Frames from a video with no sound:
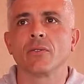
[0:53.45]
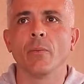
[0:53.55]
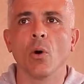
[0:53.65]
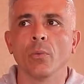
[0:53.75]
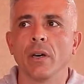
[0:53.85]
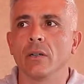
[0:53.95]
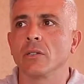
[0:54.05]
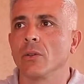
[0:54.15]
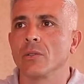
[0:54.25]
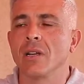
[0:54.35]
from Homedale,
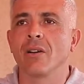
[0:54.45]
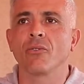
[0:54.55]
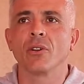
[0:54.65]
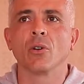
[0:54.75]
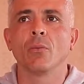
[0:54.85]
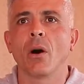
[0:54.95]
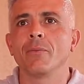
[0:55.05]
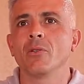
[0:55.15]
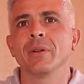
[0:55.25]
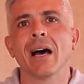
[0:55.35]
Colts Neck, Freehold,
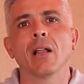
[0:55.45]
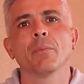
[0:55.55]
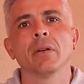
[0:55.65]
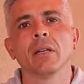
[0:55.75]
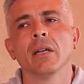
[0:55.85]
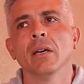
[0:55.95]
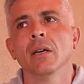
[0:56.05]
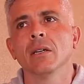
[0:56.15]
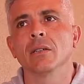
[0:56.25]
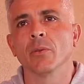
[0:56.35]
Marlboro, Manalapan,
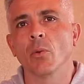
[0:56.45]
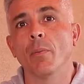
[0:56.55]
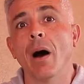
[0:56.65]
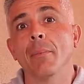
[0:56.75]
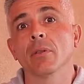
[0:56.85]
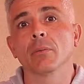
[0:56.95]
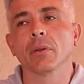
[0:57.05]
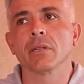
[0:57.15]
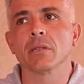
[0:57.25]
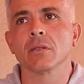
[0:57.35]
some of the more popular
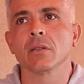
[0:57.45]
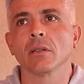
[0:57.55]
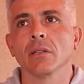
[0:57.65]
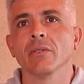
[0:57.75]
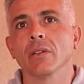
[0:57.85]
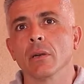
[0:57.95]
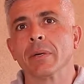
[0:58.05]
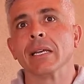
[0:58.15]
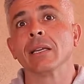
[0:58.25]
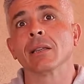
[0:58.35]
places to live a little
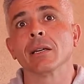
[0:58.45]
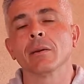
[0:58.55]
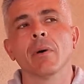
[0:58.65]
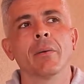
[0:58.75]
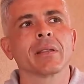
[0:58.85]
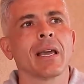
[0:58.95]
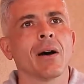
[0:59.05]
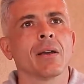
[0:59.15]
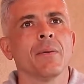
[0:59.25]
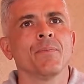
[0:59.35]
bit inland in Monmouth
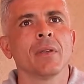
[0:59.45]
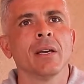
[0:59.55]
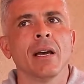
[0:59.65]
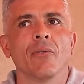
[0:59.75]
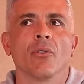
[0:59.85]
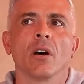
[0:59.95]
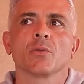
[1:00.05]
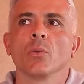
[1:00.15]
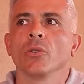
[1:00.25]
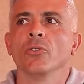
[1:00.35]
County. And for
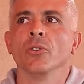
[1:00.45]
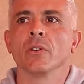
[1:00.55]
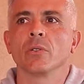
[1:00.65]
us, what we'll do